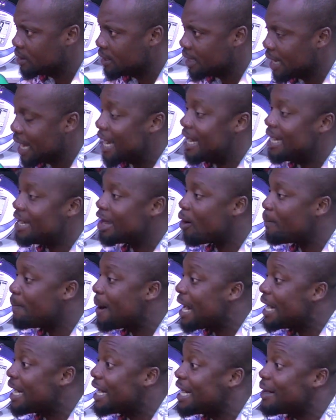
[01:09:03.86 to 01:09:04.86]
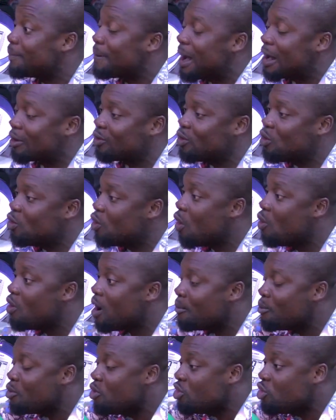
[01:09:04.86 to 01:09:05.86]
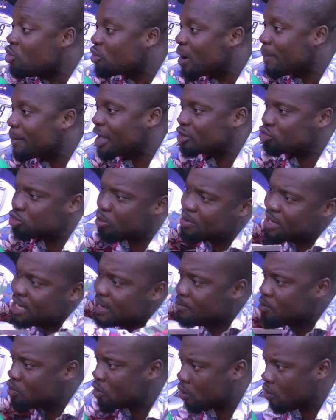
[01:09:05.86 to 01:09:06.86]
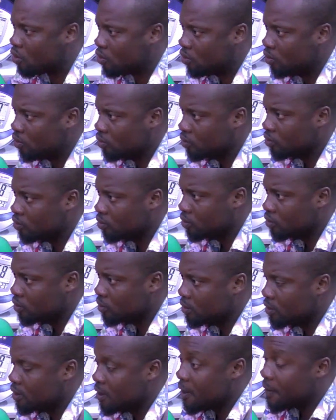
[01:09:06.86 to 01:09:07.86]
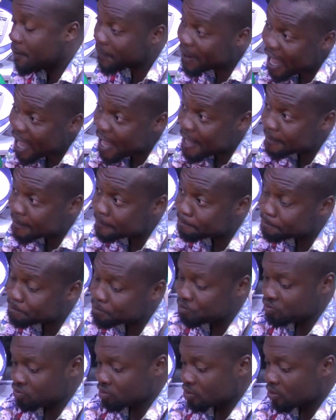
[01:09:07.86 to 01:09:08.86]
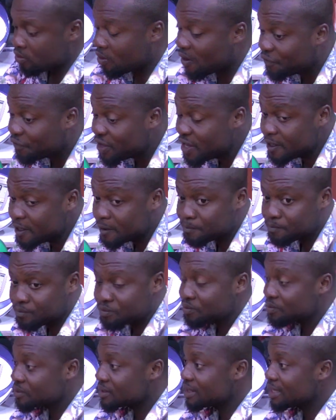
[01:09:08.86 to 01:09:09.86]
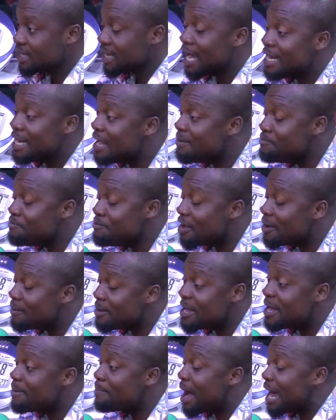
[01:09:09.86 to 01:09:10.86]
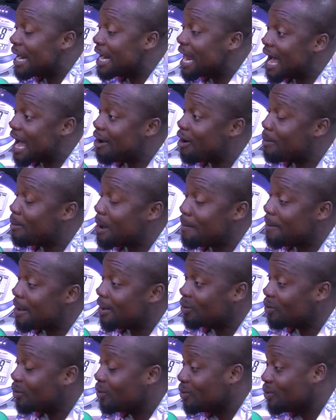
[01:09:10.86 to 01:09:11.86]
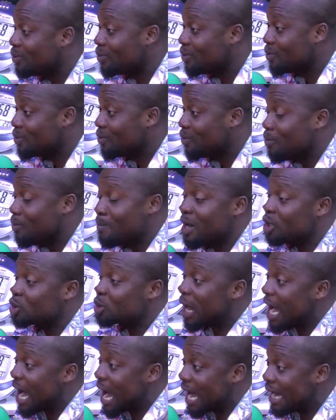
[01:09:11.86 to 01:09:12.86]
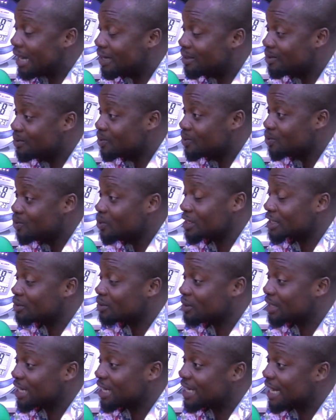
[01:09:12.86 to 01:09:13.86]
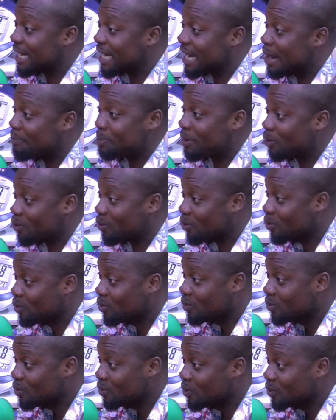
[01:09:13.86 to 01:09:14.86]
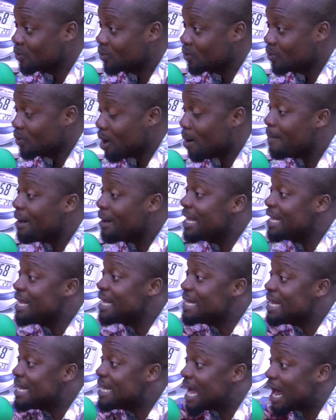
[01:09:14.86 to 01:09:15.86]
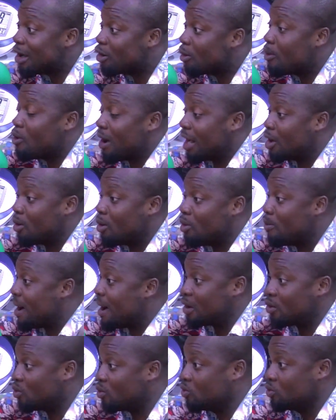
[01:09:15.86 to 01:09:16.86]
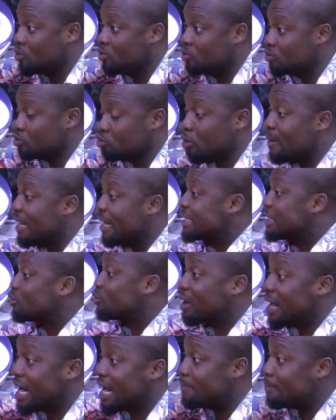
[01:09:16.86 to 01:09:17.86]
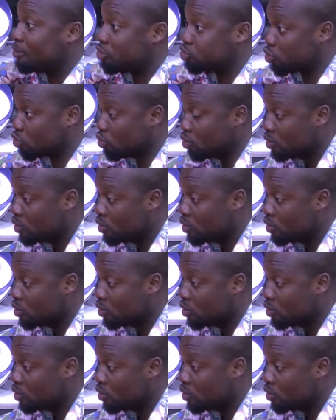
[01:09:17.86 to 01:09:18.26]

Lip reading: enne oba ne ne ba no ohun mu hunu kwa ba so mu ni mu no hwe kofi ani ye ma na o ma ba no o ma so a wo se we ye de pe wo o ma ni yi ya no mu walo ma no no ma je kwa na bo so